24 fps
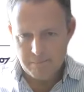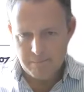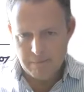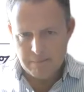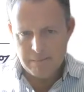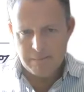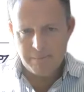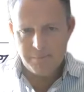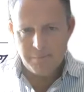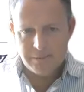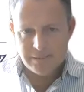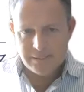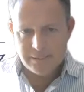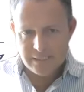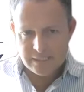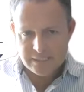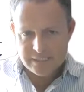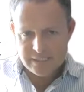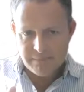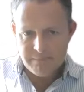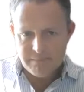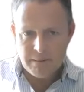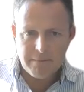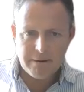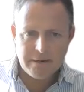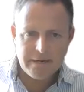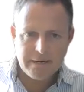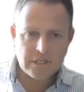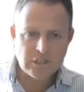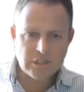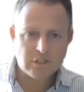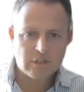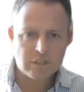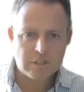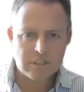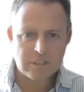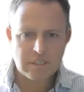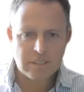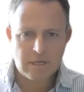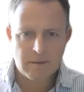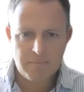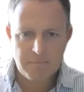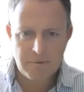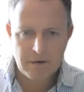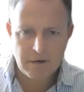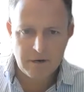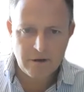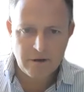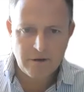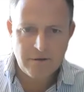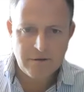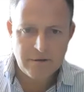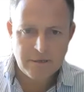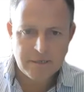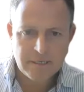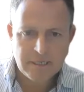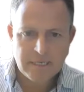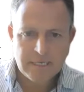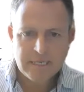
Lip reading: maybe put in the team member initials below.